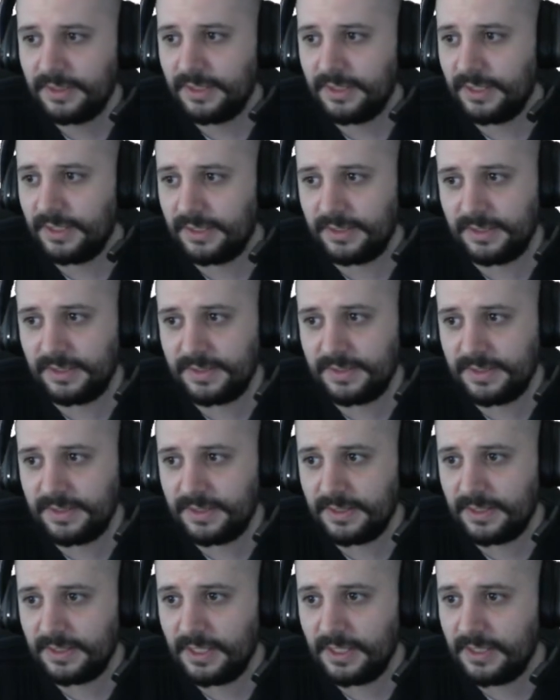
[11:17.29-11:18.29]
and I said
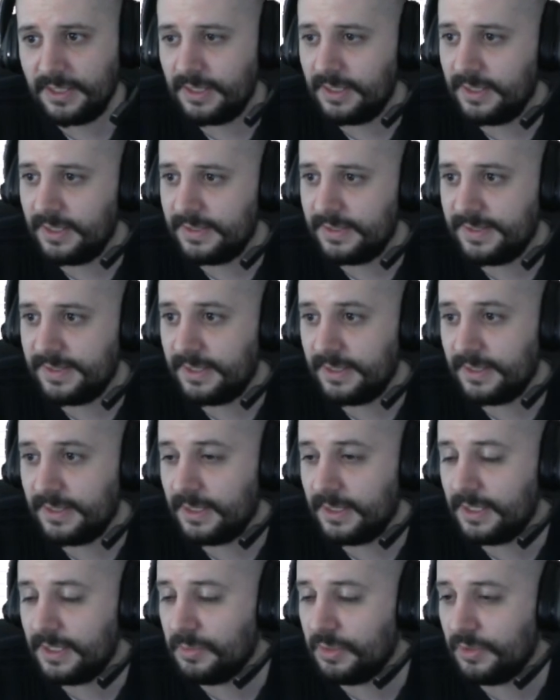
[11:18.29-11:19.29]
it a
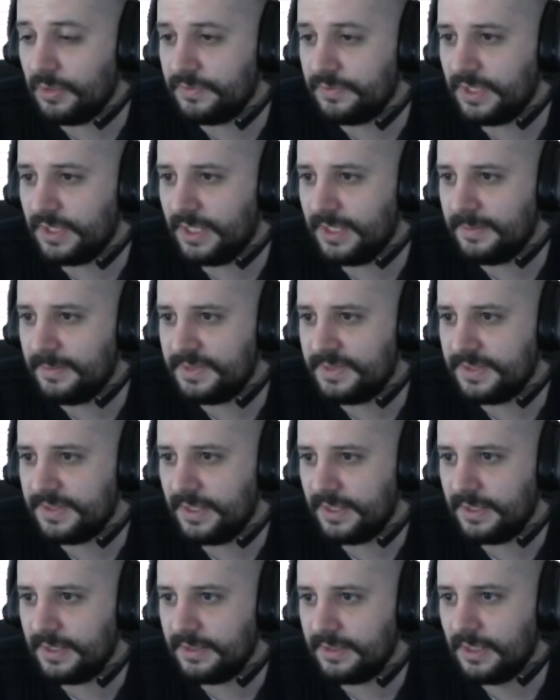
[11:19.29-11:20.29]
couple of times
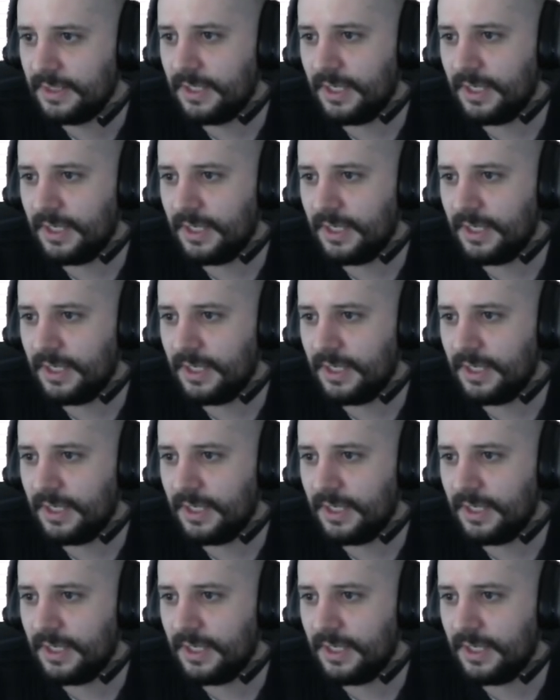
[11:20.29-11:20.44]
that